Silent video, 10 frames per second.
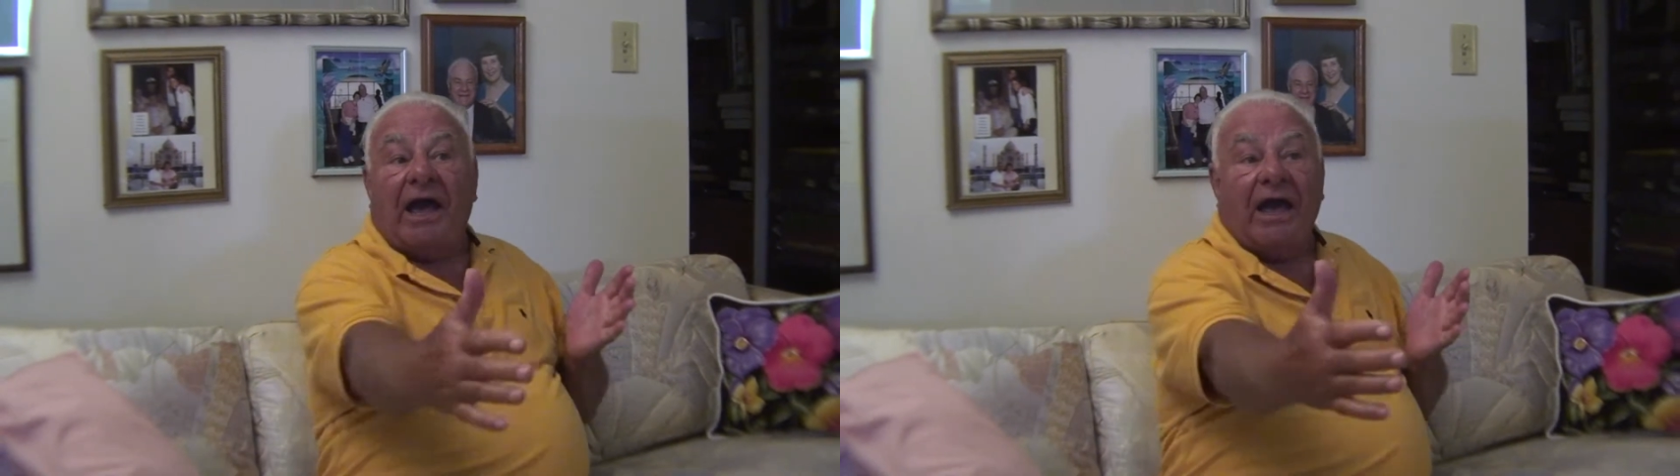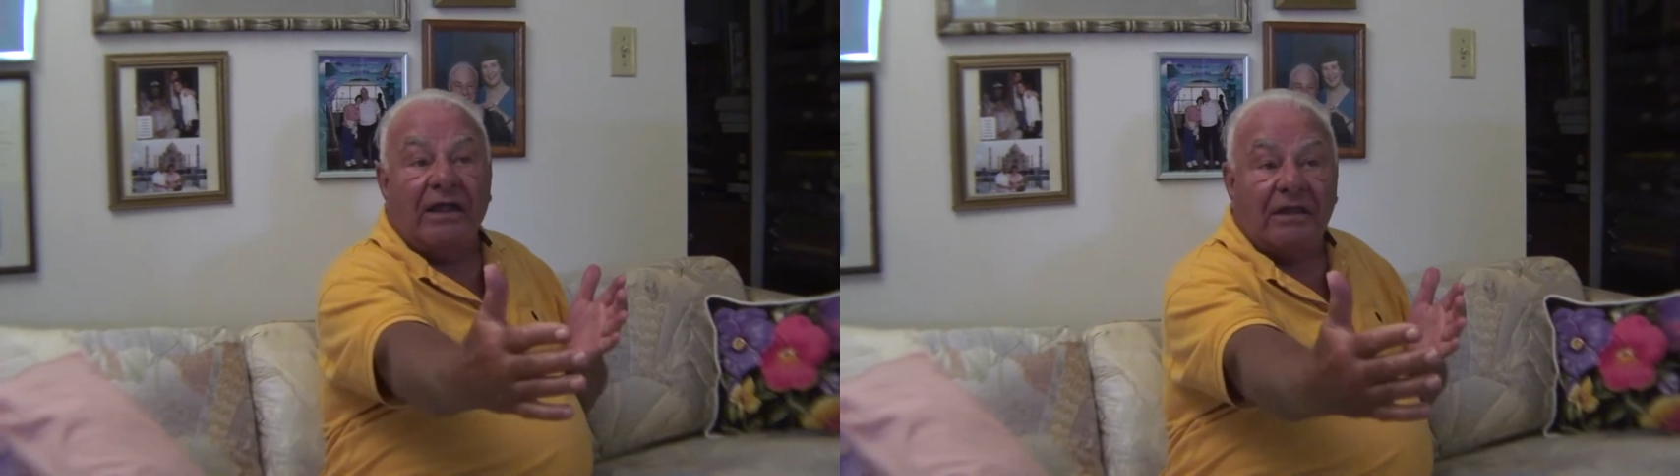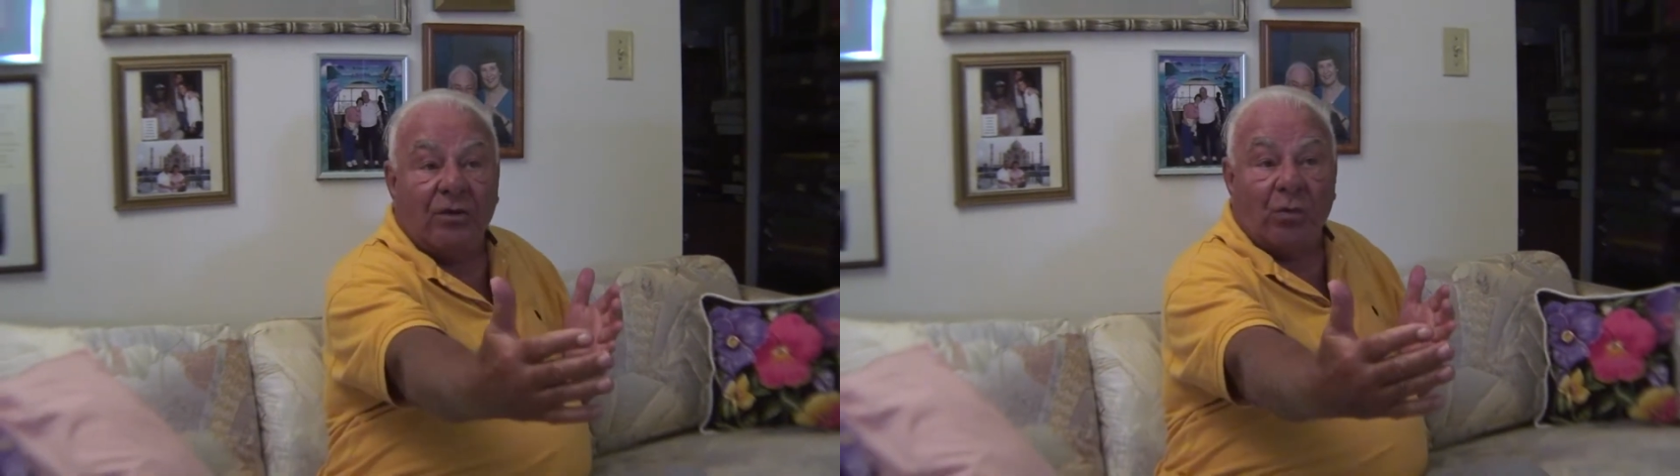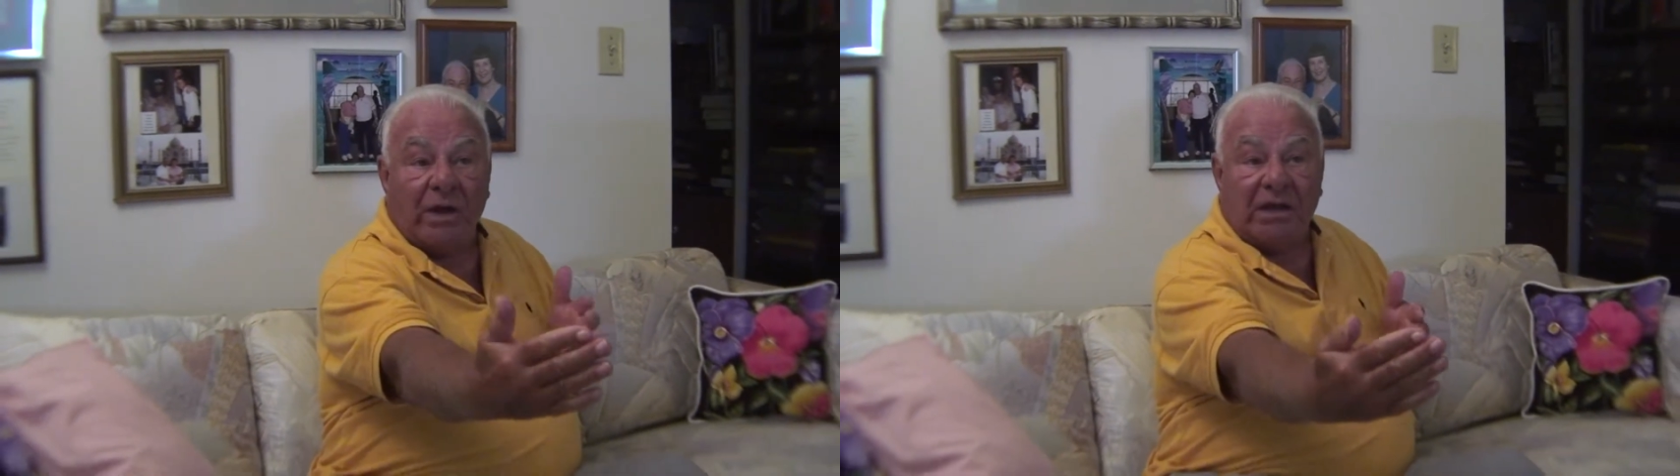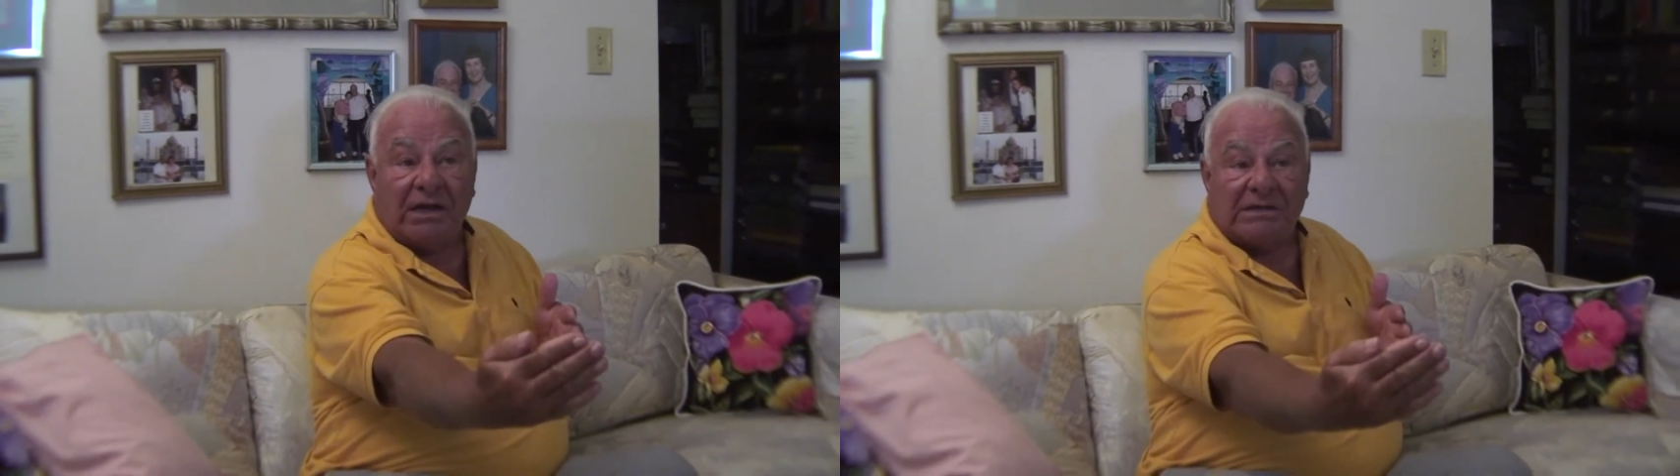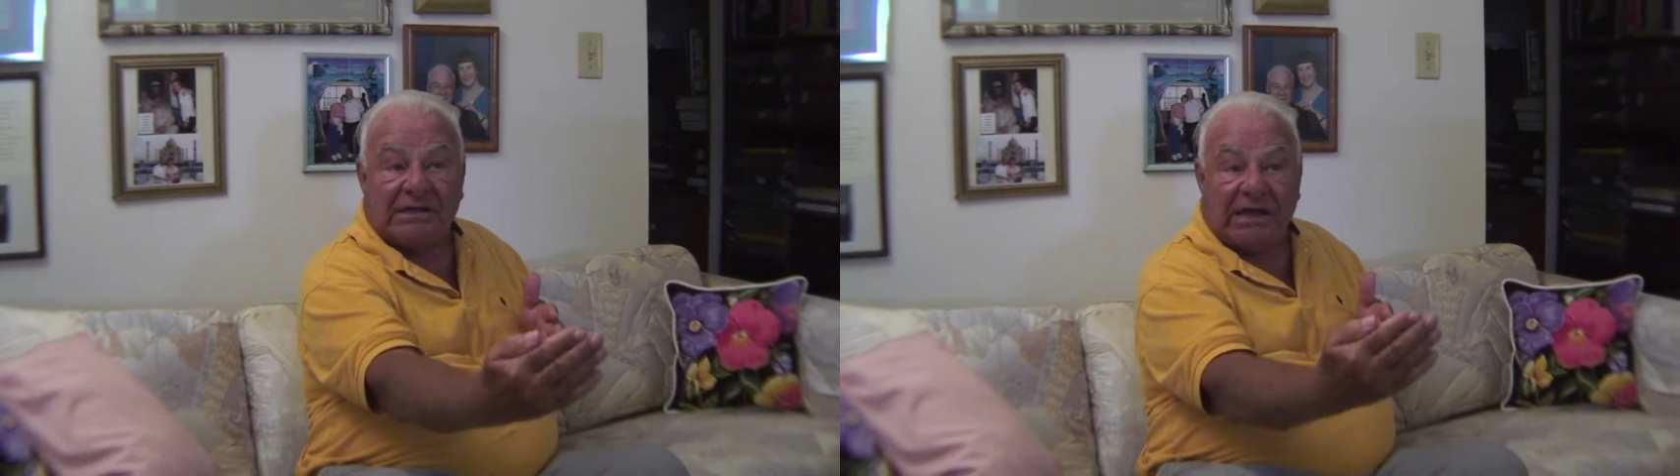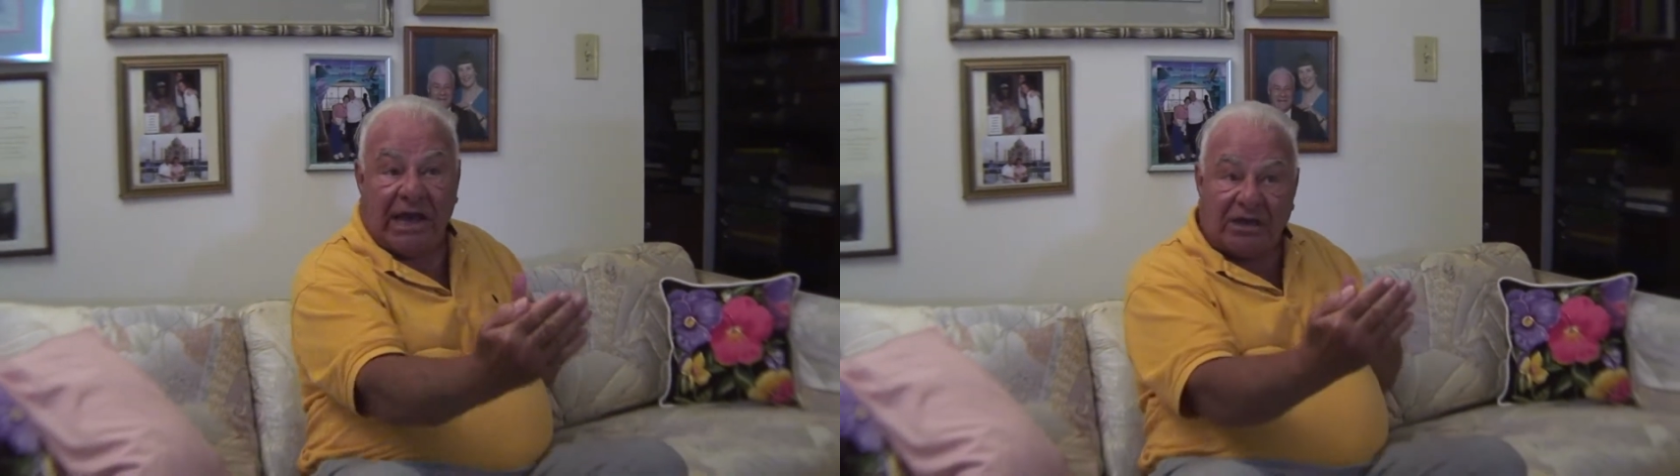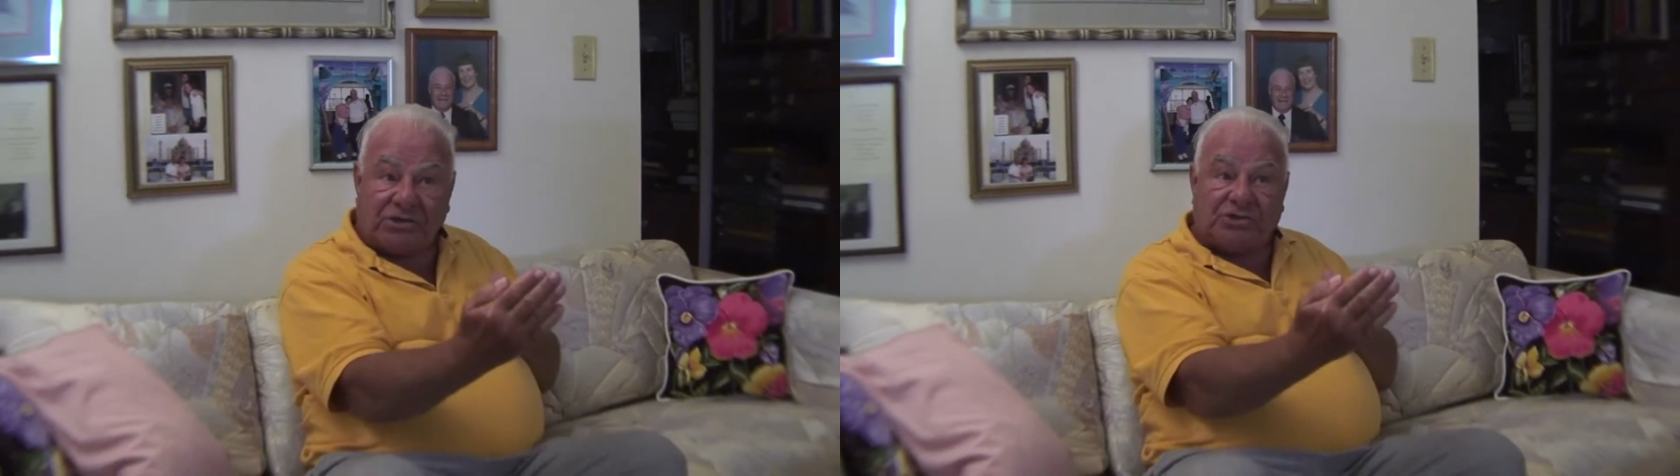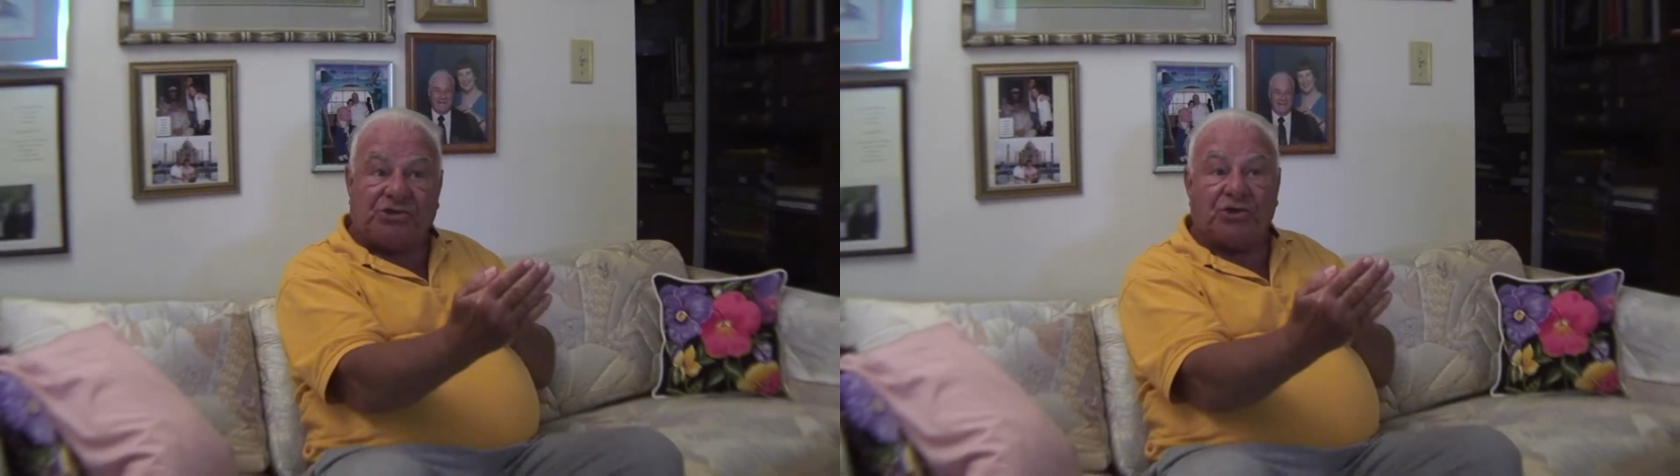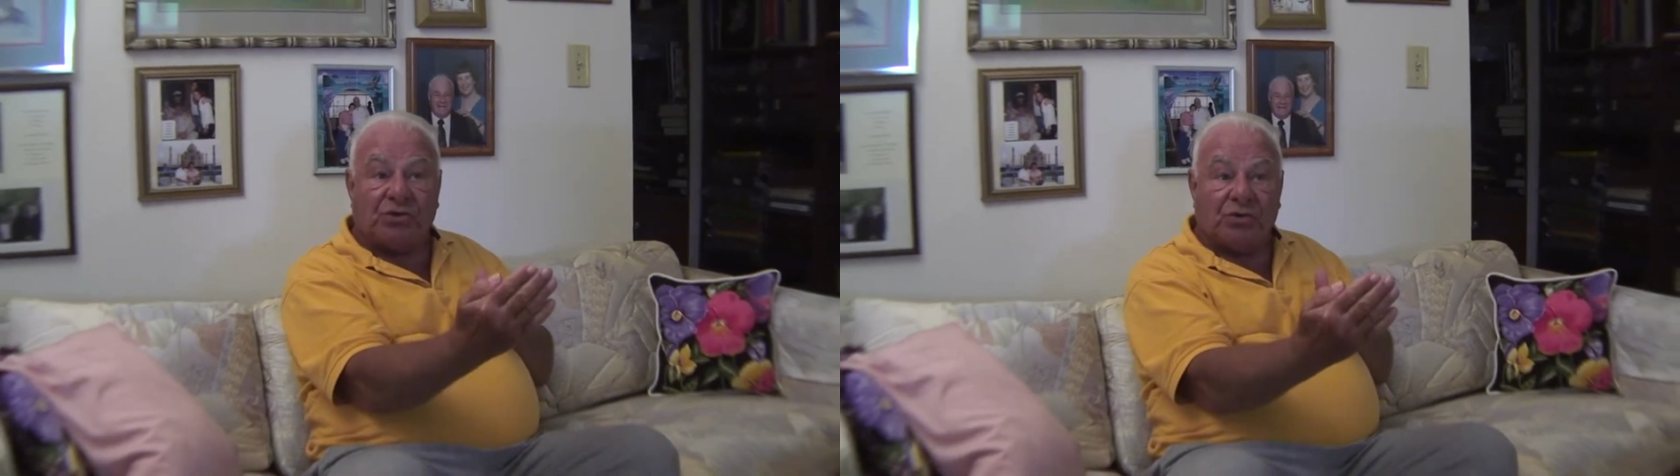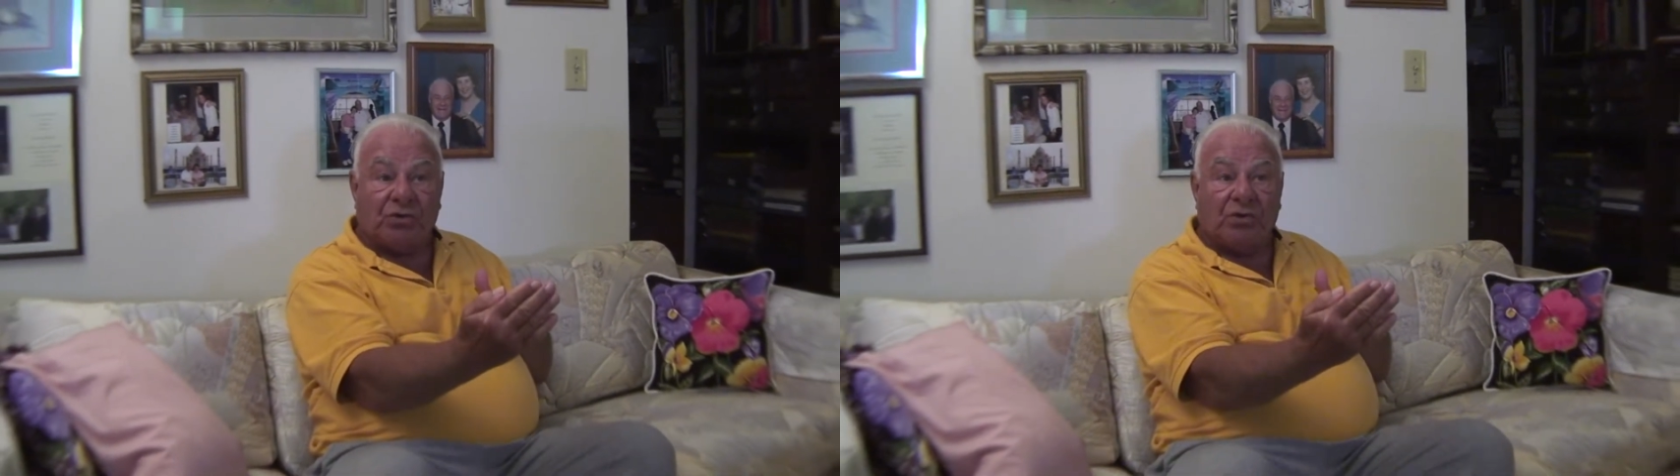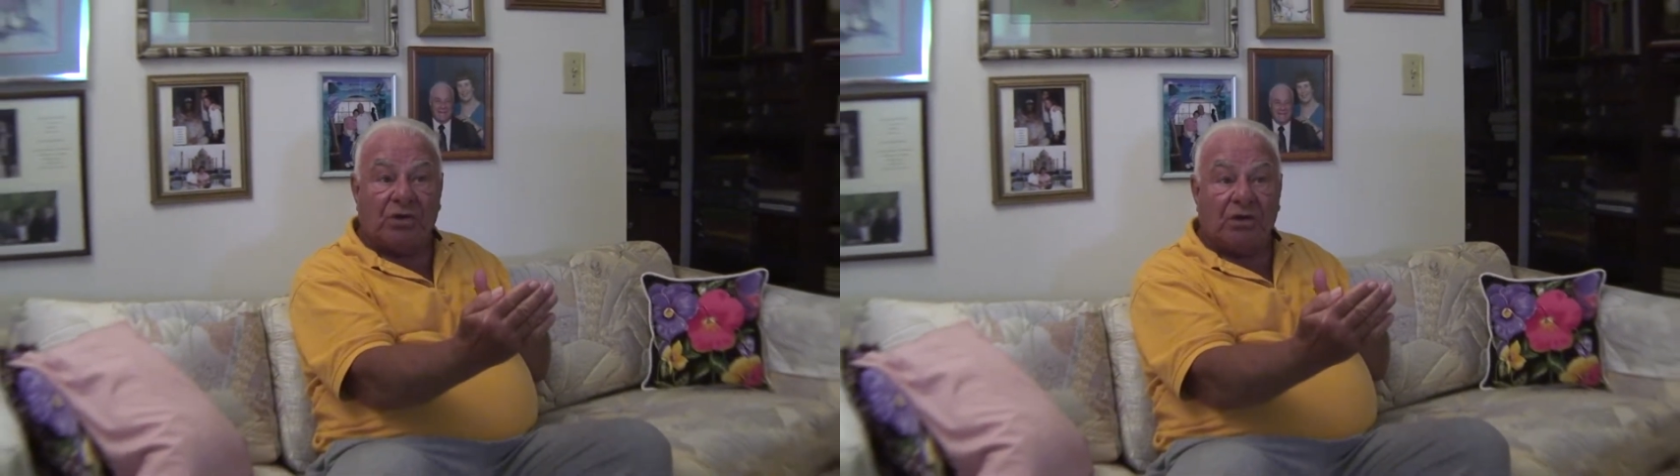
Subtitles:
and the wind is against you,